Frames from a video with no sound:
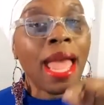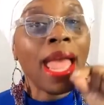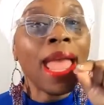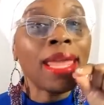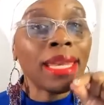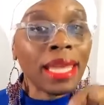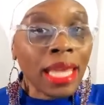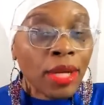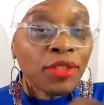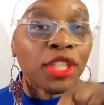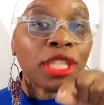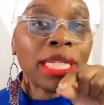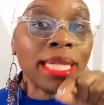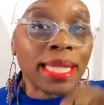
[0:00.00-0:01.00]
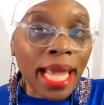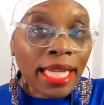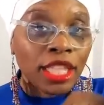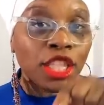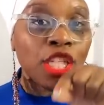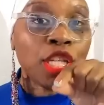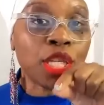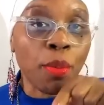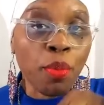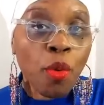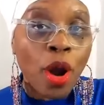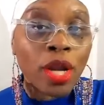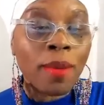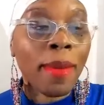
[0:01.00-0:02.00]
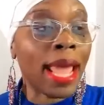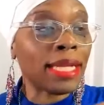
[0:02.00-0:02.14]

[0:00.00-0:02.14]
and if she says she supports him,